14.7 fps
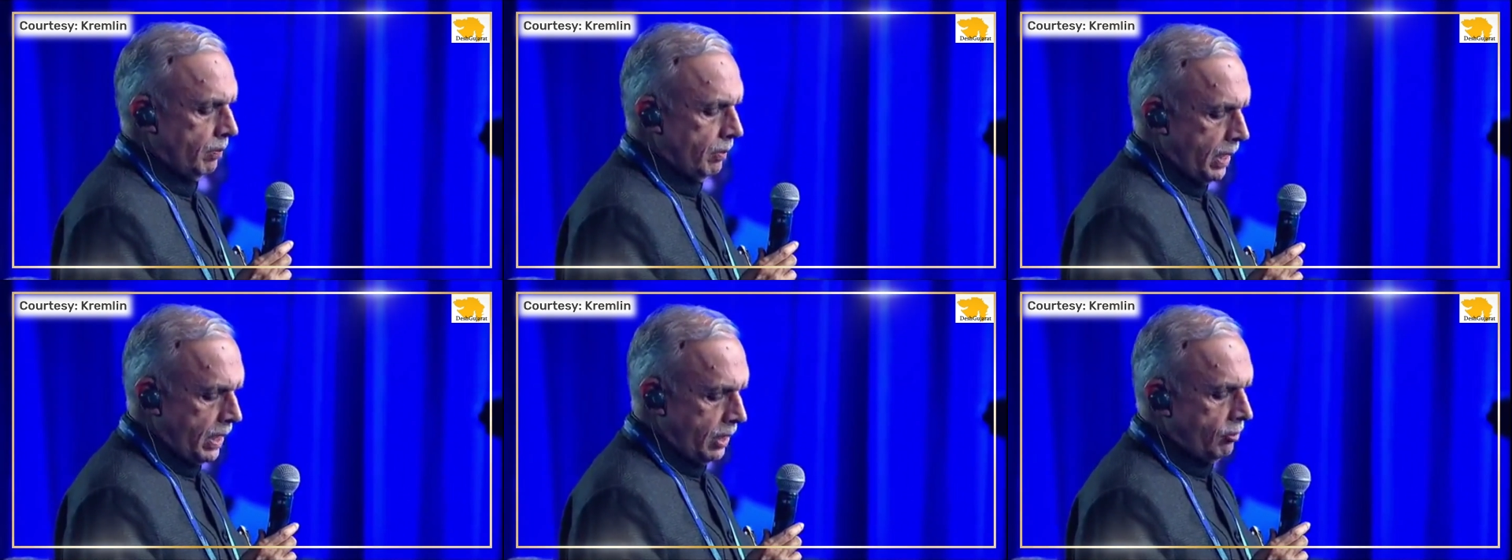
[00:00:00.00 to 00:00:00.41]

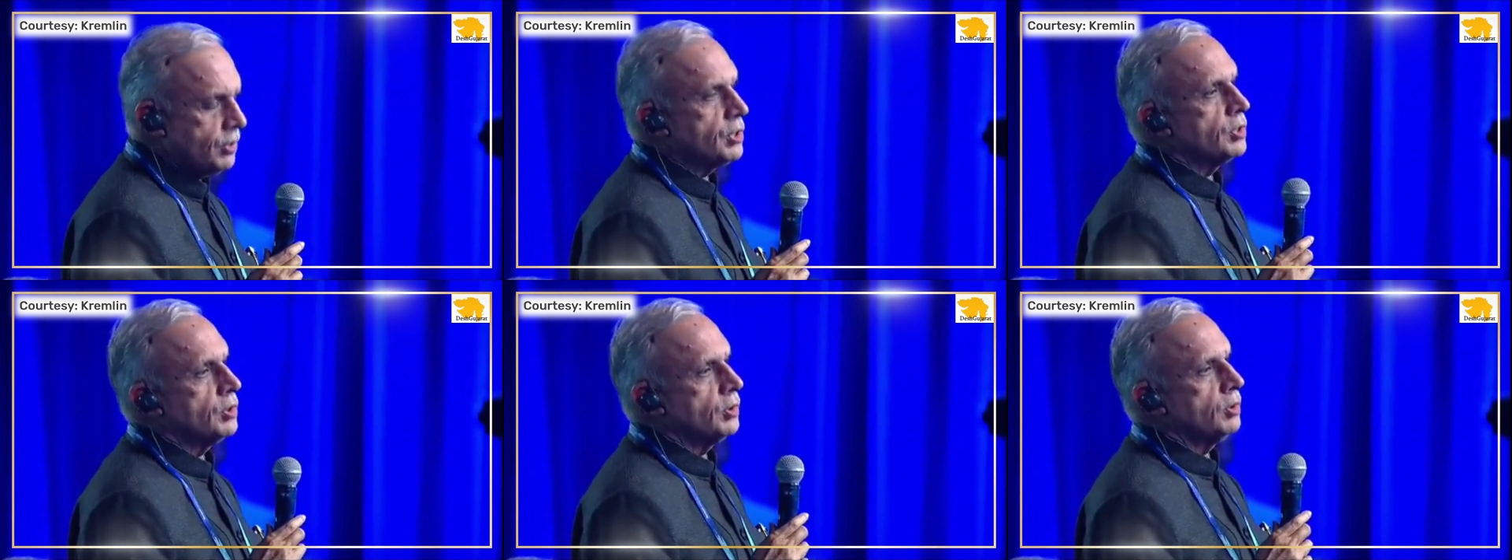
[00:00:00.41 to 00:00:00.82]
My
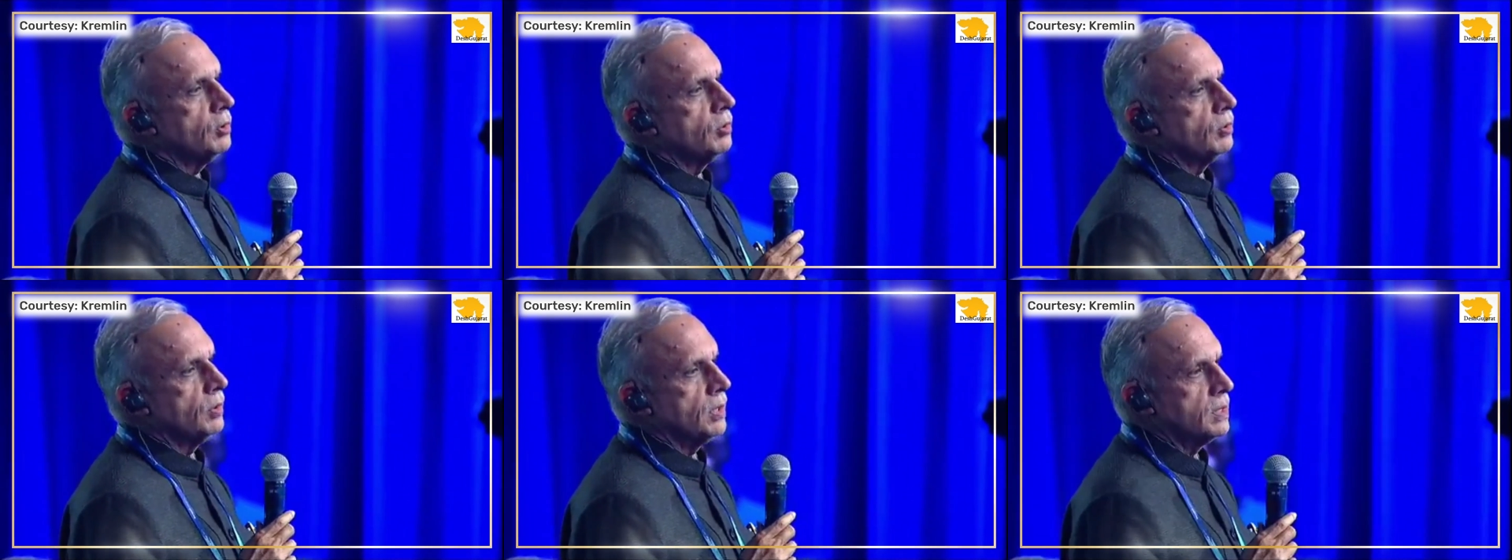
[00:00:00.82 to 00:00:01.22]
question to
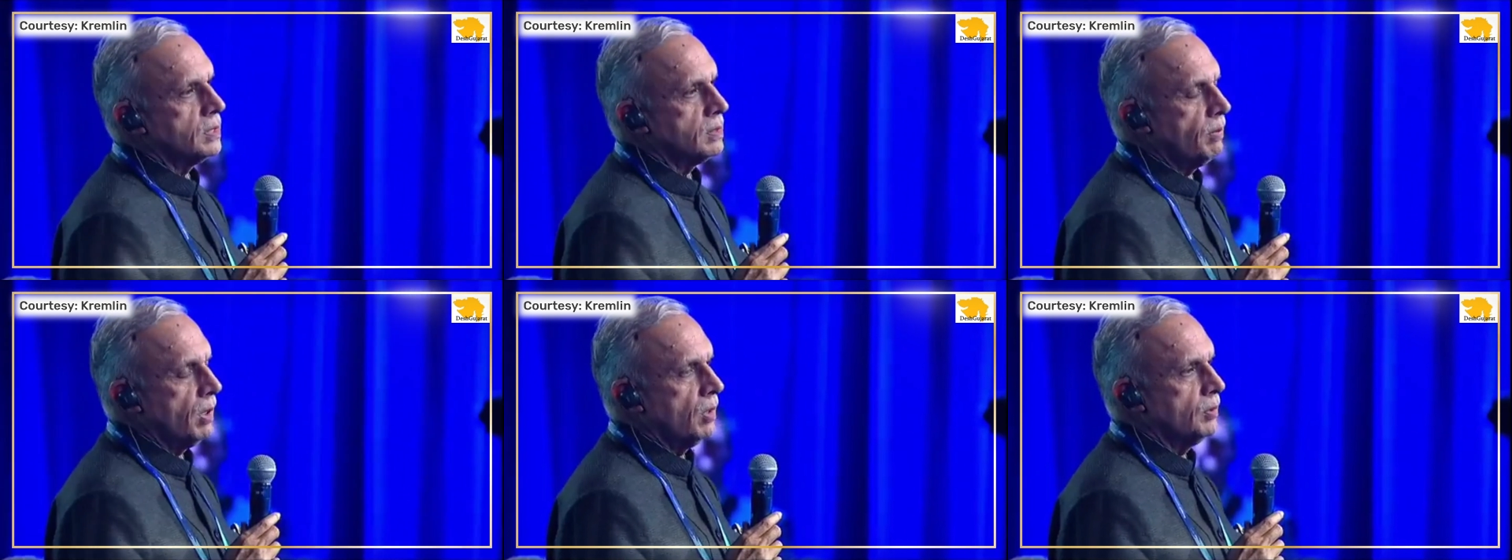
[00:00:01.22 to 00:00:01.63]
you
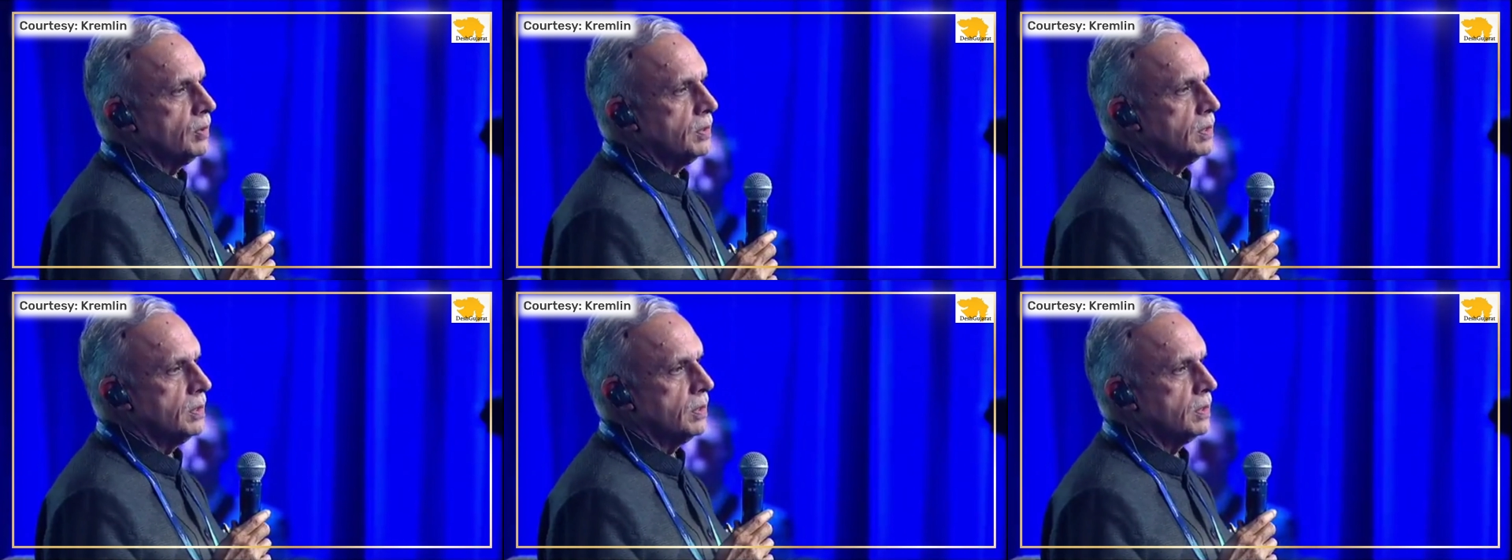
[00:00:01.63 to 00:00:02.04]
is
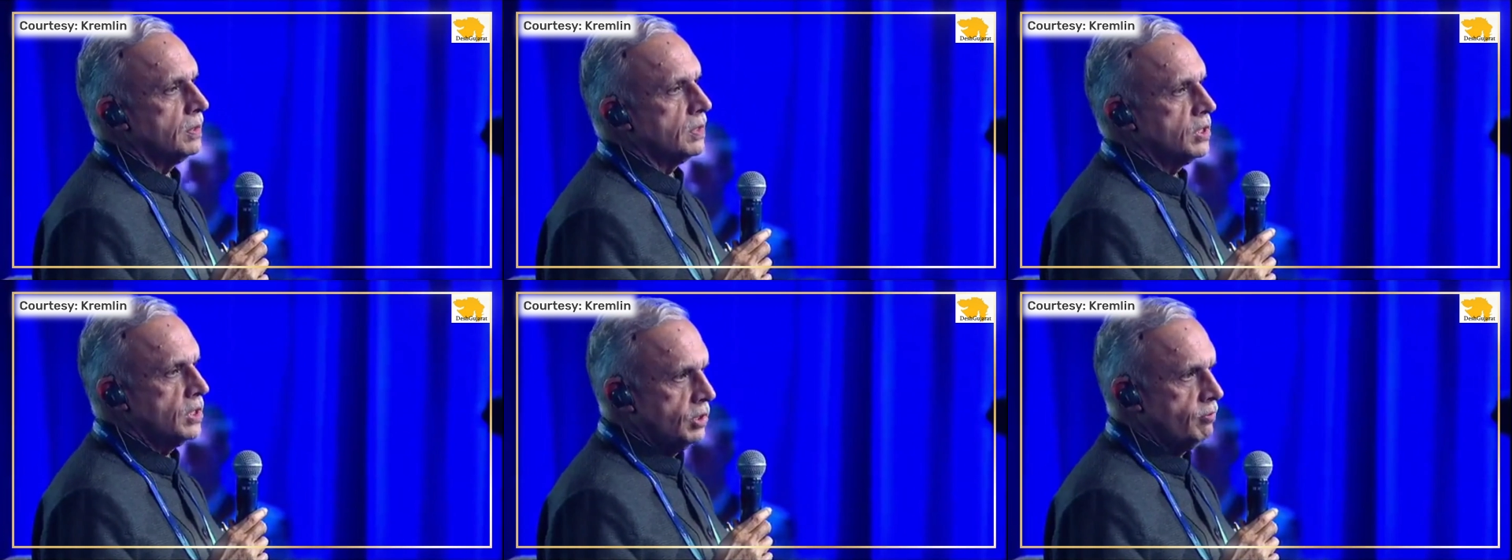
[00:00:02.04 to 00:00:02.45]
about
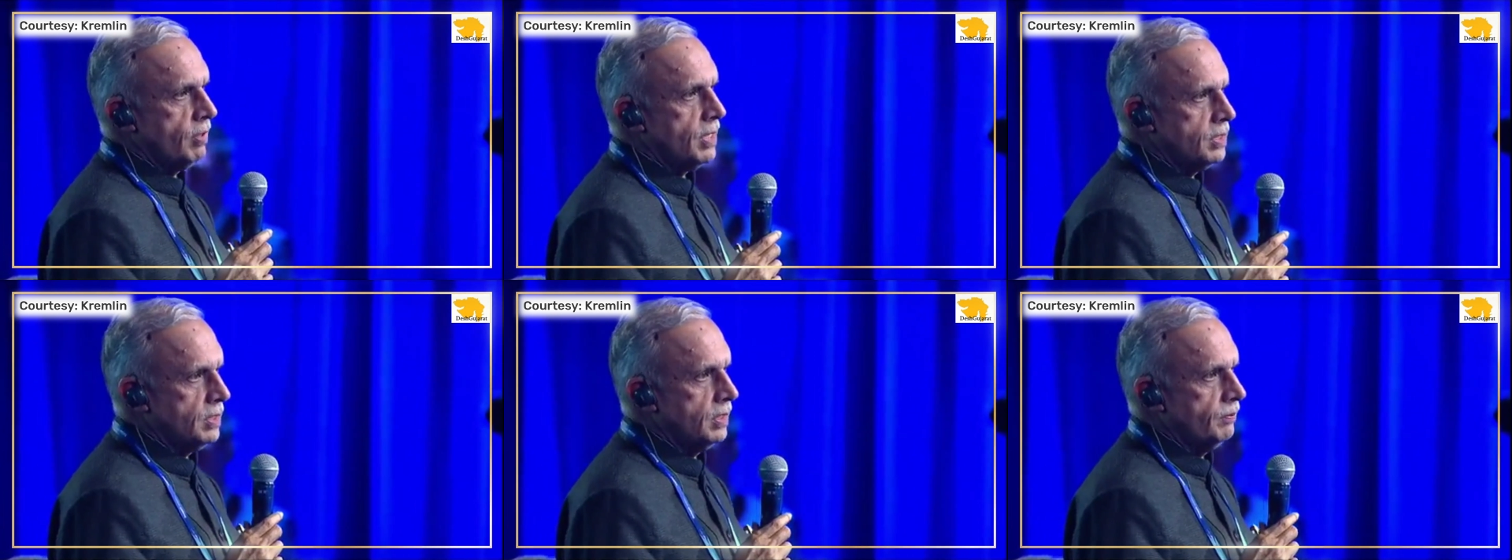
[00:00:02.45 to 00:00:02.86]
the
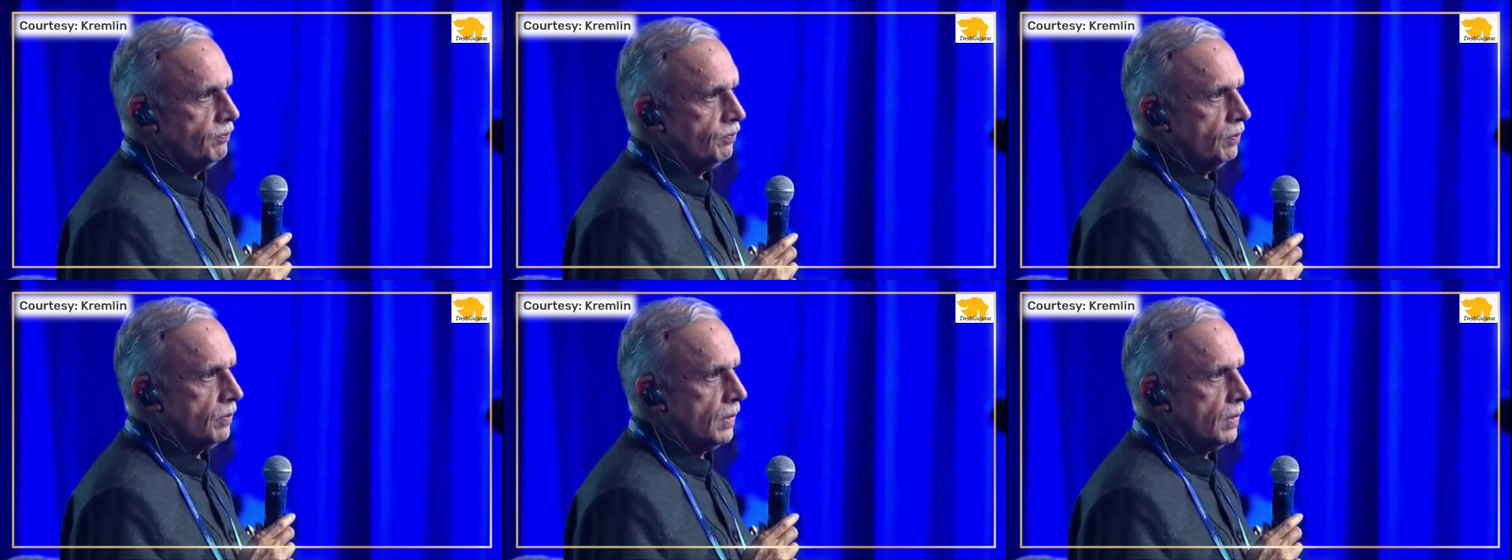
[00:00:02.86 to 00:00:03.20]
G20.